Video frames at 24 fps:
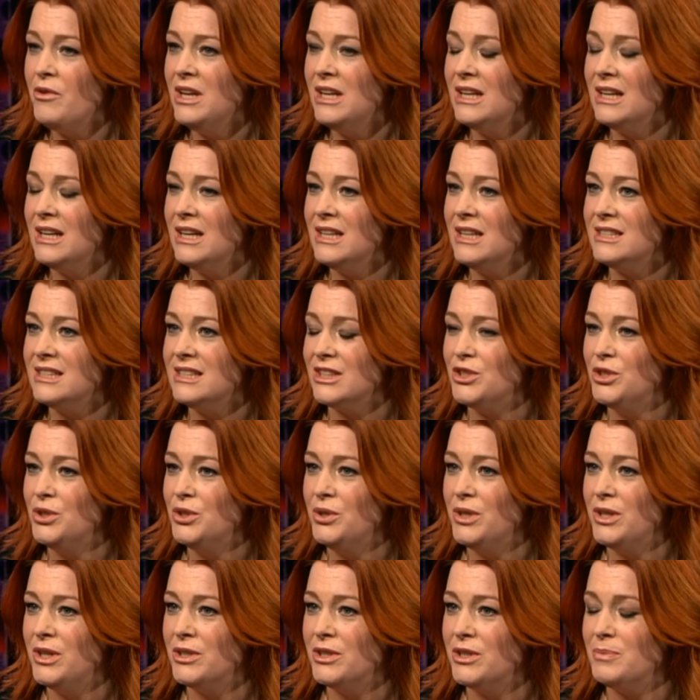I realised that
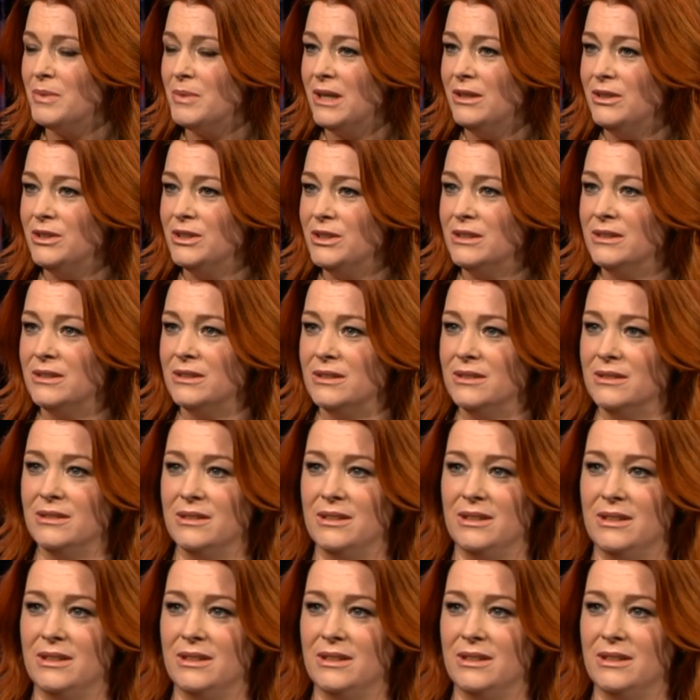2 years married, and